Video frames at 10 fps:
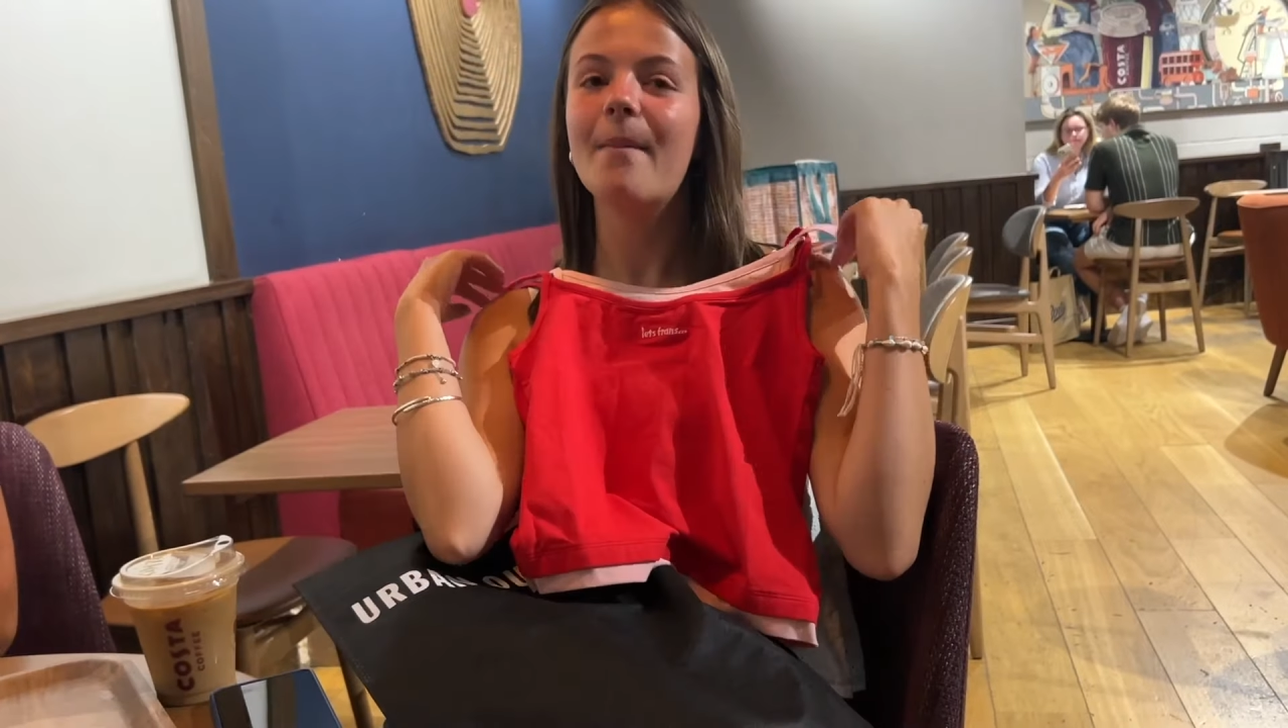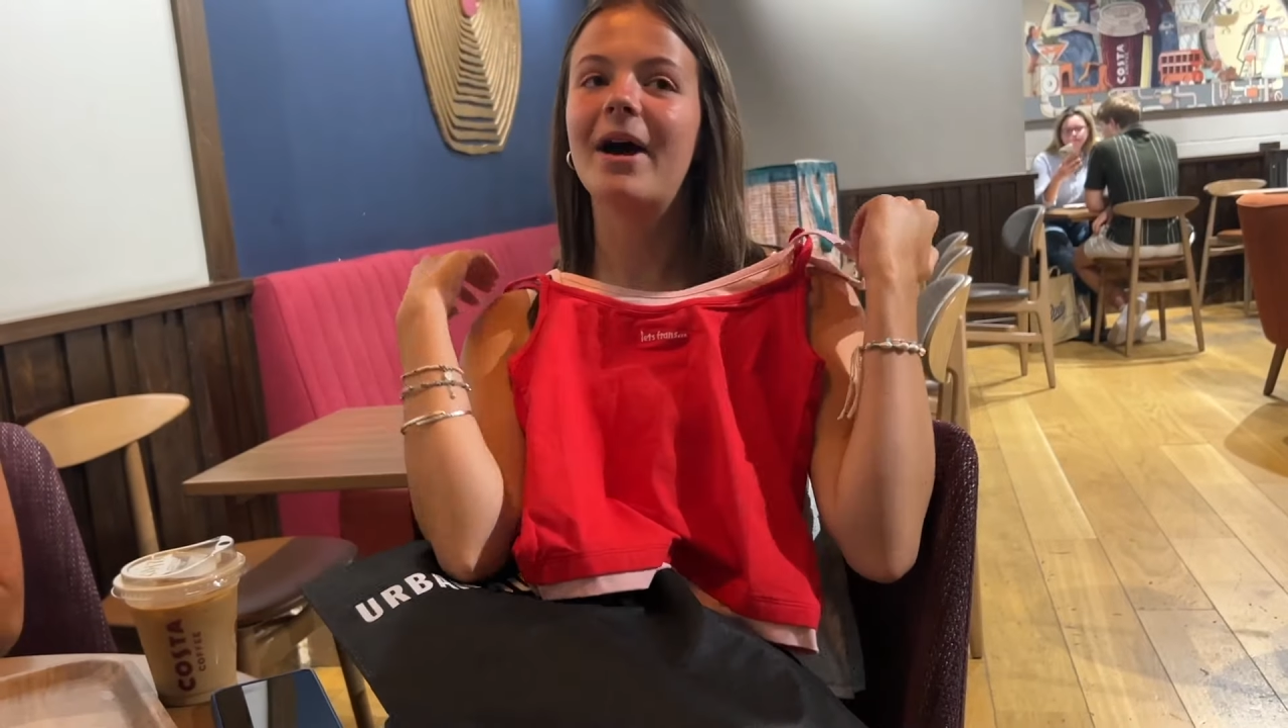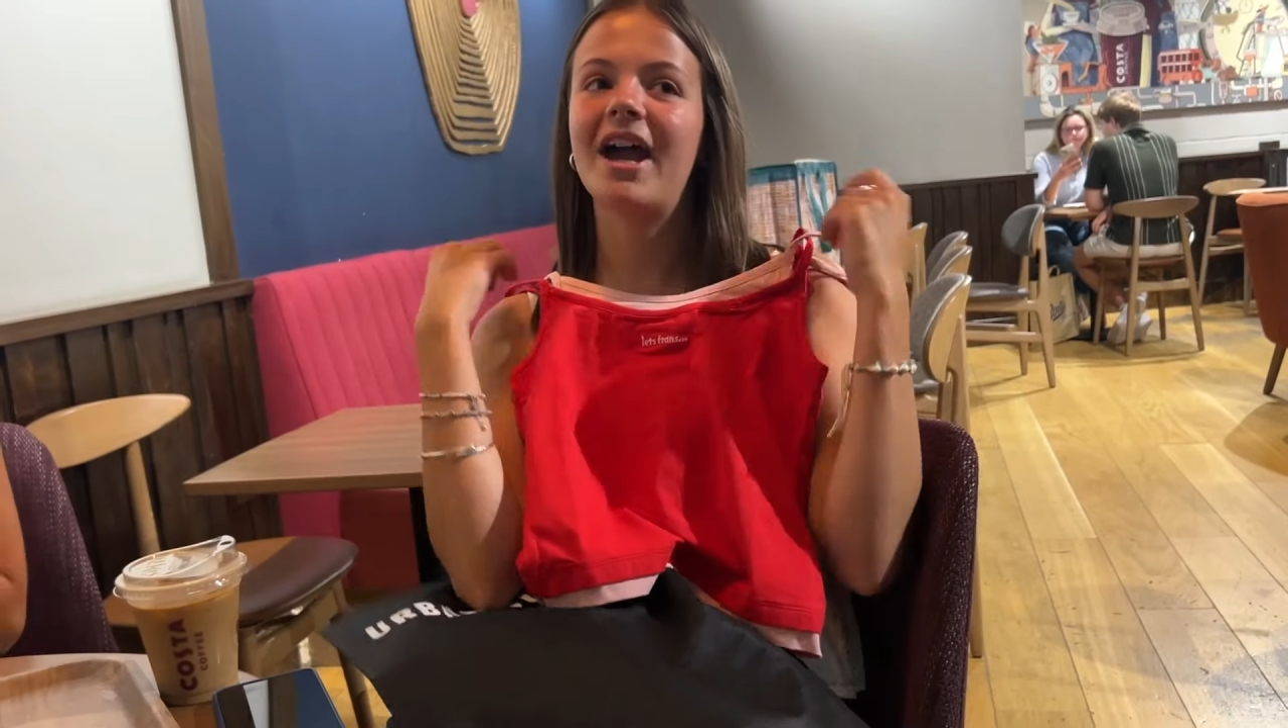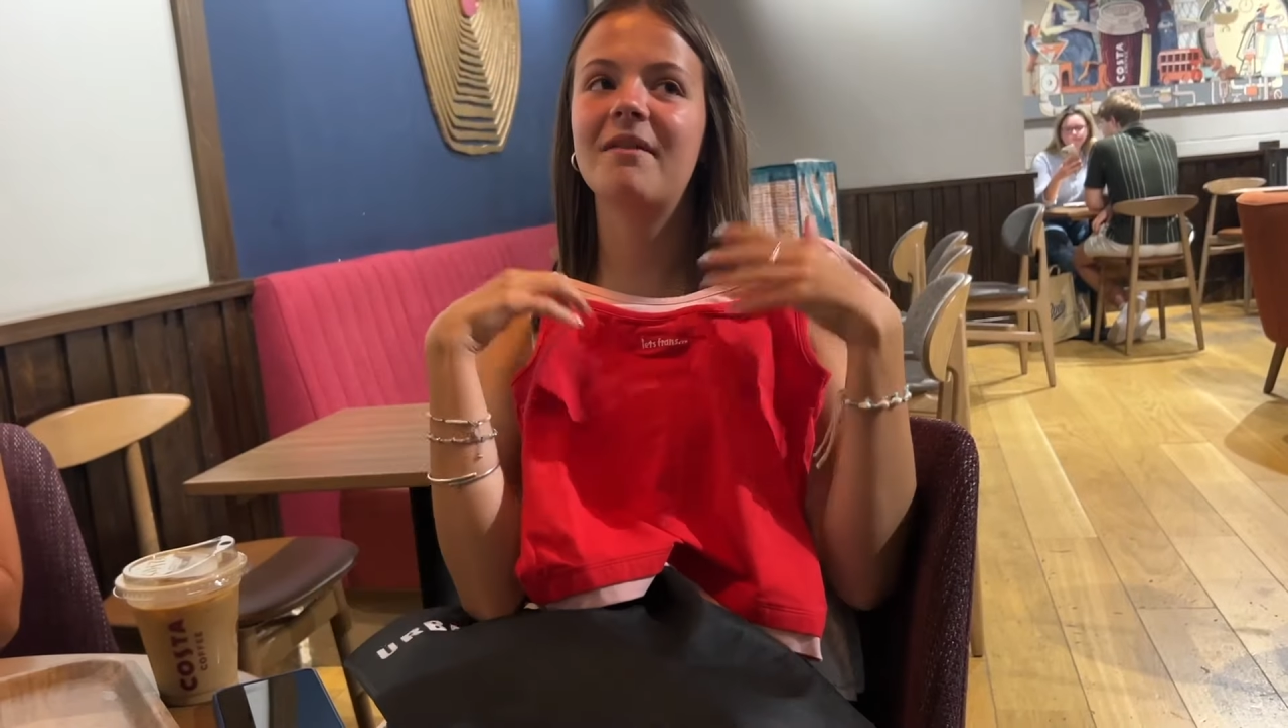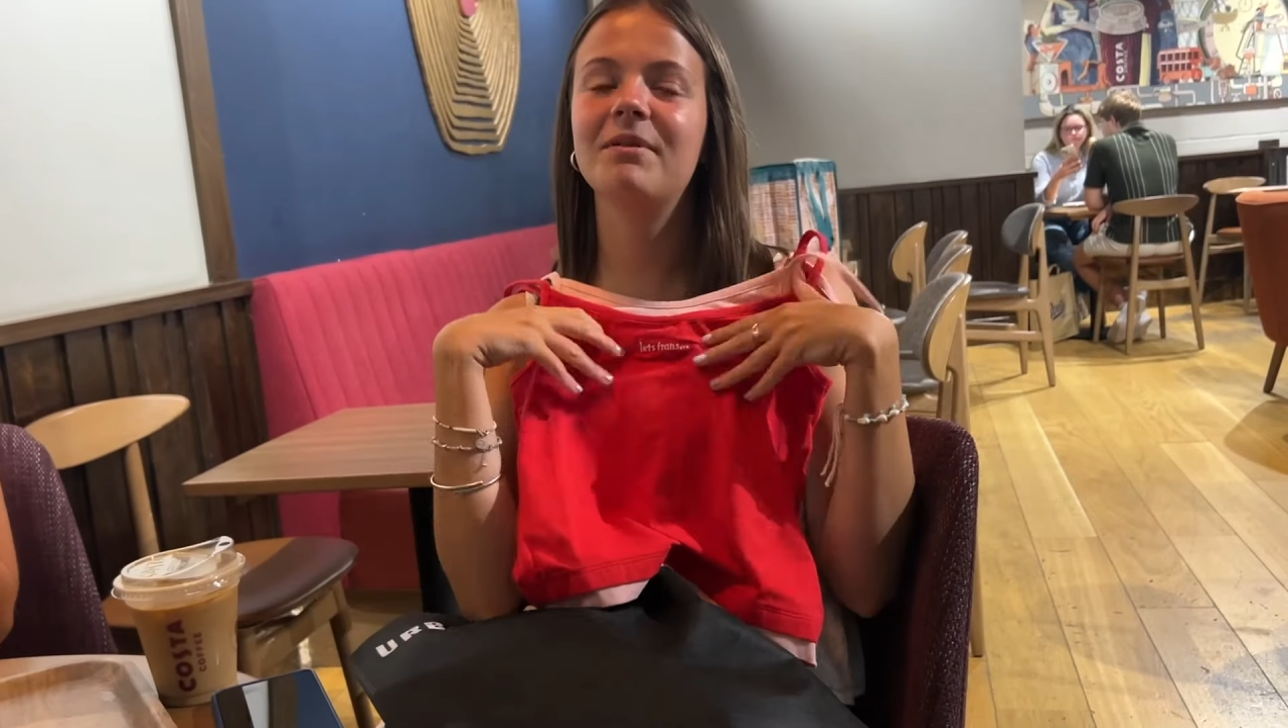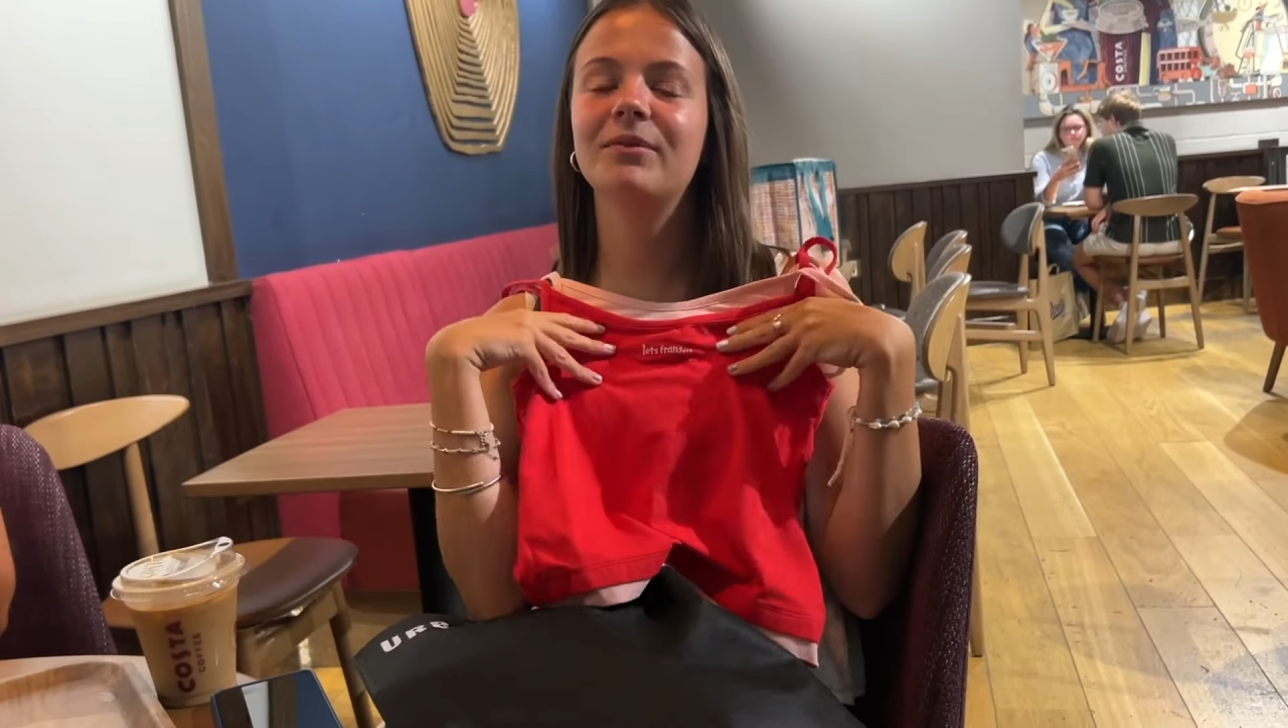I have been